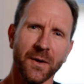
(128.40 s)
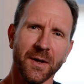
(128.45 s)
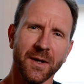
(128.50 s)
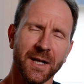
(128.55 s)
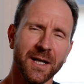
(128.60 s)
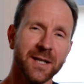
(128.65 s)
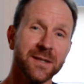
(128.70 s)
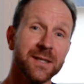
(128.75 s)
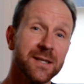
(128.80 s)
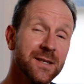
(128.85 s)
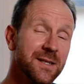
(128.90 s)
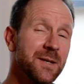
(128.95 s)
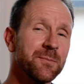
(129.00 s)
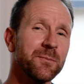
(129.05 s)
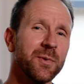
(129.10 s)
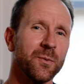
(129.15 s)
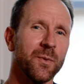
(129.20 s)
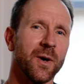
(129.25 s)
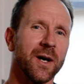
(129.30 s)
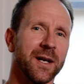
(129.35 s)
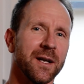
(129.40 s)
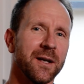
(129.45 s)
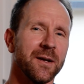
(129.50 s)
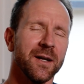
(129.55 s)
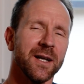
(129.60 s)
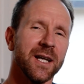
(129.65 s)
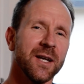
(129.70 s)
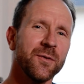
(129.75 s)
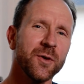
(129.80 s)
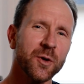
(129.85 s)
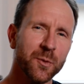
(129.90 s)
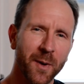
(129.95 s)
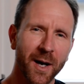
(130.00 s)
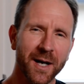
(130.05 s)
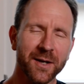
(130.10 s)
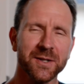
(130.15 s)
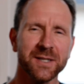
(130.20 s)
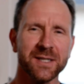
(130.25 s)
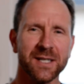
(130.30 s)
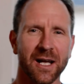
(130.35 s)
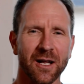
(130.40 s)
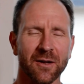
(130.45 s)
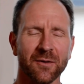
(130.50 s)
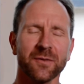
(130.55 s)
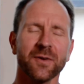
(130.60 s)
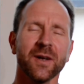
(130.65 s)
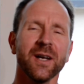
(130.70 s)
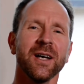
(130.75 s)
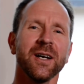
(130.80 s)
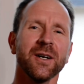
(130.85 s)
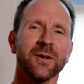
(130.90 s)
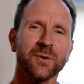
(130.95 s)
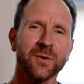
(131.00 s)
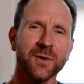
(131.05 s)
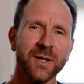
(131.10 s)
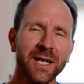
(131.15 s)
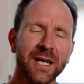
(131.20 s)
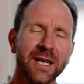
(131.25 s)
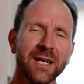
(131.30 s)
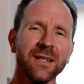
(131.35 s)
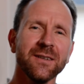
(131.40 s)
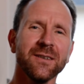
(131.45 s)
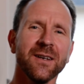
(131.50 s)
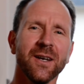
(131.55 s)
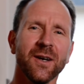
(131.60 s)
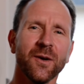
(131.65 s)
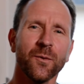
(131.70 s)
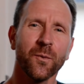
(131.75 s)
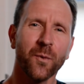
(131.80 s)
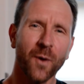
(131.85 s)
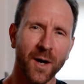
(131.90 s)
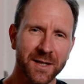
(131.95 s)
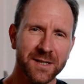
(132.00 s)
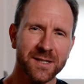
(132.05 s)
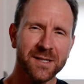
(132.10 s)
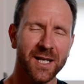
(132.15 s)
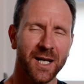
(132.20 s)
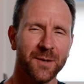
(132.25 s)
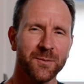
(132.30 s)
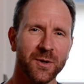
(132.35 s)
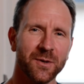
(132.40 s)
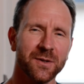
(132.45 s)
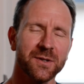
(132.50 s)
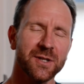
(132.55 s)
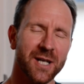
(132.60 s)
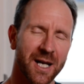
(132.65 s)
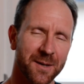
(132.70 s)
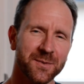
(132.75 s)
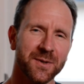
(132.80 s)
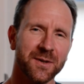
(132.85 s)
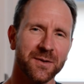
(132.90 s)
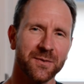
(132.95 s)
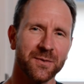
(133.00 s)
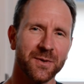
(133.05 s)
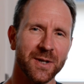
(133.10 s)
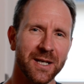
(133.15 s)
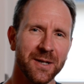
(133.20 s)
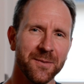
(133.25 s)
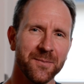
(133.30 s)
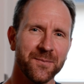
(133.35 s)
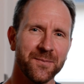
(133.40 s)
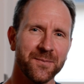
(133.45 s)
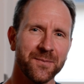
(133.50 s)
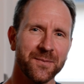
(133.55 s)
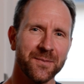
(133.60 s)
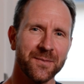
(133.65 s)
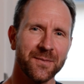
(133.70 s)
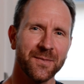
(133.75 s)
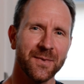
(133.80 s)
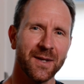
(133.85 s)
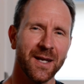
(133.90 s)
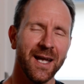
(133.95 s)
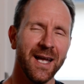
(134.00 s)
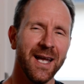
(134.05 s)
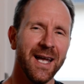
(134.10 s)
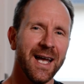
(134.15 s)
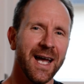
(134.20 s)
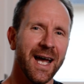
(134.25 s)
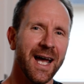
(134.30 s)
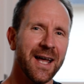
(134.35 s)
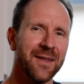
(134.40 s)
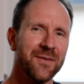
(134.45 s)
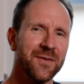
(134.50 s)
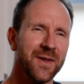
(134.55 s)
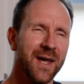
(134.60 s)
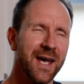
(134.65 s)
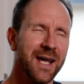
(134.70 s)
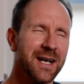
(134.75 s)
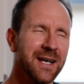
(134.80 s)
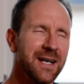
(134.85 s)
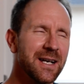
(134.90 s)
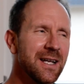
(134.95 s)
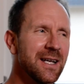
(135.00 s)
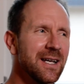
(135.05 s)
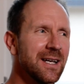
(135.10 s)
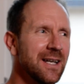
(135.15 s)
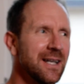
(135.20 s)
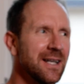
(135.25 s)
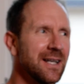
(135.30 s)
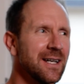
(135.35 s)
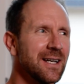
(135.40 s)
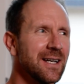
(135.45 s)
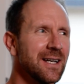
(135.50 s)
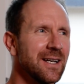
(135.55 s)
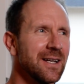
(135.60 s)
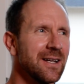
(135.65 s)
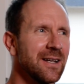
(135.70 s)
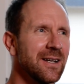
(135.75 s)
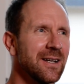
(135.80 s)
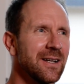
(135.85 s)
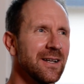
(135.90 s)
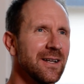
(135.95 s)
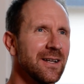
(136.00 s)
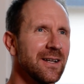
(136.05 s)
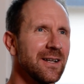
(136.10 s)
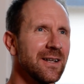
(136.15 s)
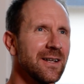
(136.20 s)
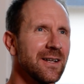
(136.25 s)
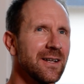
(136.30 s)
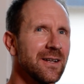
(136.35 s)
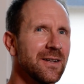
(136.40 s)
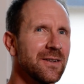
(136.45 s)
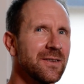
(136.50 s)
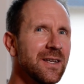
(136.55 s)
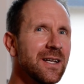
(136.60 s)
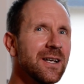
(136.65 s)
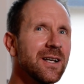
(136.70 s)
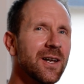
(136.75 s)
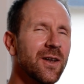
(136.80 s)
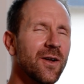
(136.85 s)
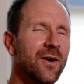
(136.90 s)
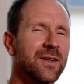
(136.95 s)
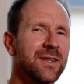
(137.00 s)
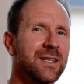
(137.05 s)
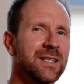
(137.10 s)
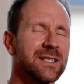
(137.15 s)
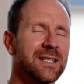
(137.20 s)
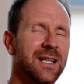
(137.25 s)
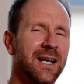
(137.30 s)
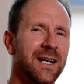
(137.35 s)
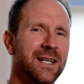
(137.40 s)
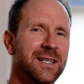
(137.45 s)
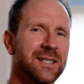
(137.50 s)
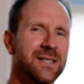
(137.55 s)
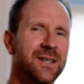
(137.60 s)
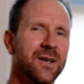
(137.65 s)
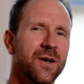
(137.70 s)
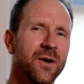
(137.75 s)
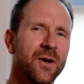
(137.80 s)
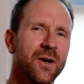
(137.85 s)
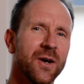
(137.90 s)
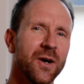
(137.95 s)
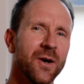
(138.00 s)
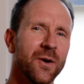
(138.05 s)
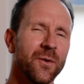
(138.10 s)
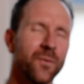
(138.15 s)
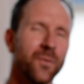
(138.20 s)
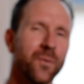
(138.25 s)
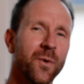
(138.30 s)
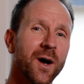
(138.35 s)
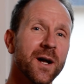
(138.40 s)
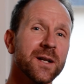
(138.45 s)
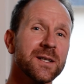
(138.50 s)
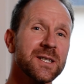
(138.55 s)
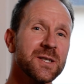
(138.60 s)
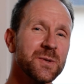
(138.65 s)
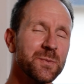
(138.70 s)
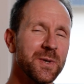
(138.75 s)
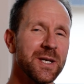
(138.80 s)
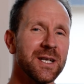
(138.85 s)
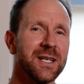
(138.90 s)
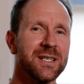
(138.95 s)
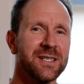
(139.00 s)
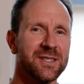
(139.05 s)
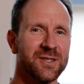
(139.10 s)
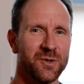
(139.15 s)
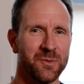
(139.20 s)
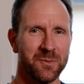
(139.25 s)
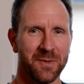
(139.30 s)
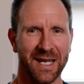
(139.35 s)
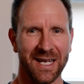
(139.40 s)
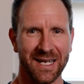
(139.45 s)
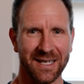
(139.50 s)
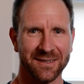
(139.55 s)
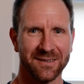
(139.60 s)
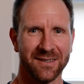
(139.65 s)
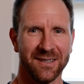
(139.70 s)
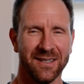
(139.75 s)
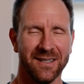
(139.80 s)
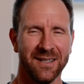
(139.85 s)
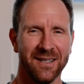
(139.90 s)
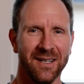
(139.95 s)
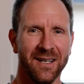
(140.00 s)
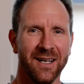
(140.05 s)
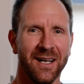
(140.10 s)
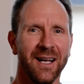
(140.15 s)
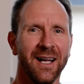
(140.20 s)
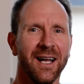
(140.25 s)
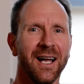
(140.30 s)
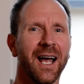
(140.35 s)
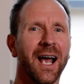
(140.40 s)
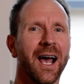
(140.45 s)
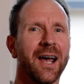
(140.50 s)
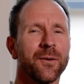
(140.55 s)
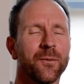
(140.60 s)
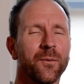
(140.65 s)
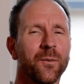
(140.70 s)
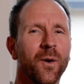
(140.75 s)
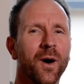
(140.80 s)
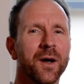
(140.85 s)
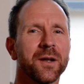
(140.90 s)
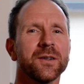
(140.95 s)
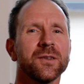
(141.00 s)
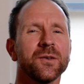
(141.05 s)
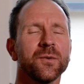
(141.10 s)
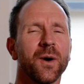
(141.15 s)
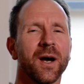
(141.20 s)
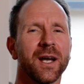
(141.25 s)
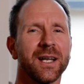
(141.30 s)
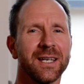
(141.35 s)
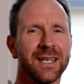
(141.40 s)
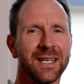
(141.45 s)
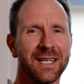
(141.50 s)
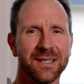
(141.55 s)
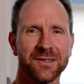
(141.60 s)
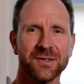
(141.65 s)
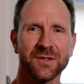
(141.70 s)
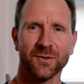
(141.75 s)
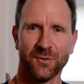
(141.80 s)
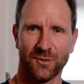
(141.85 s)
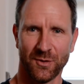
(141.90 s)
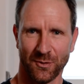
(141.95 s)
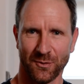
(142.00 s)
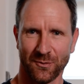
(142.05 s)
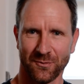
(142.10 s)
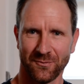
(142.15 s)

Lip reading: Here's a simple one. If you're by yourself, read 1 Samuel chapter 3 and then think along these lines. What speaks to me and what do I need to do?